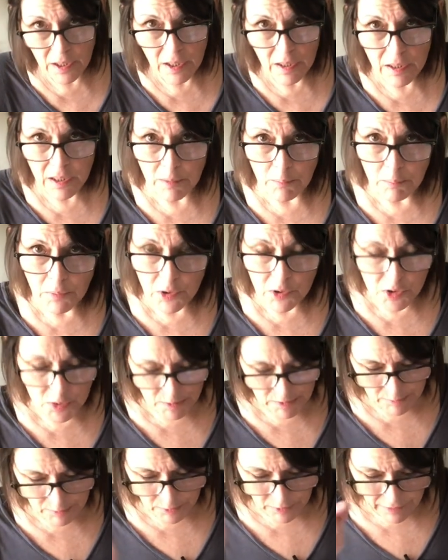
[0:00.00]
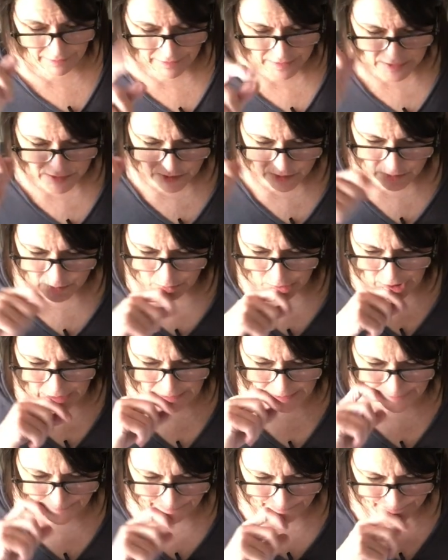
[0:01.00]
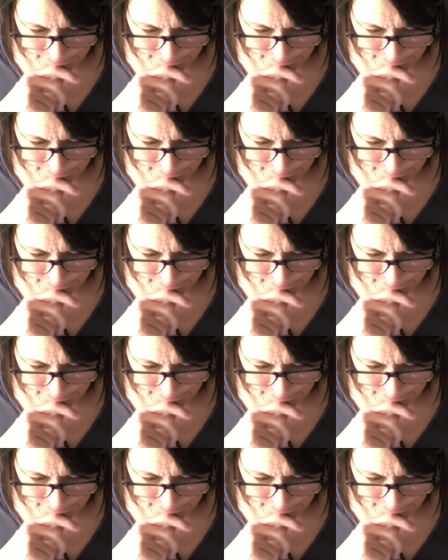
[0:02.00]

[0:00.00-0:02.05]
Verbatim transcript: than most people. And this is why.